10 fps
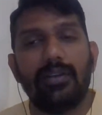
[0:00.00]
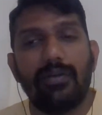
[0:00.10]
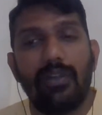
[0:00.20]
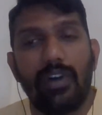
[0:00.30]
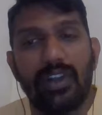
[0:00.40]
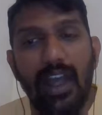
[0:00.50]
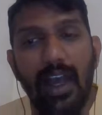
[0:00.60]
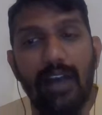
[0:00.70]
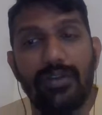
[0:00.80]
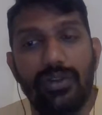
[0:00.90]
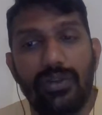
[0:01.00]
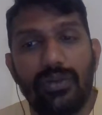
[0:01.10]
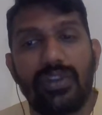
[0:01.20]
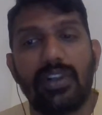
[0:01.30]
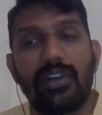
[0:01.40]
what they have
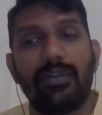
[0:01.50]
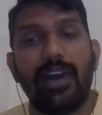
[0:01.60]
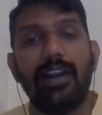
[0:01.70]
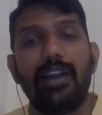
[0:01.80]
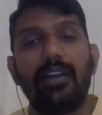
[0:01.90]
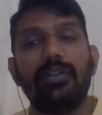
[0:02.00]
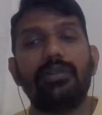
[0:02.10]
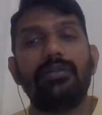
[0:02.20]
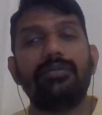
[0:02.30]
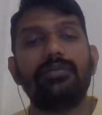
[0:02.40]
chosen a while ago,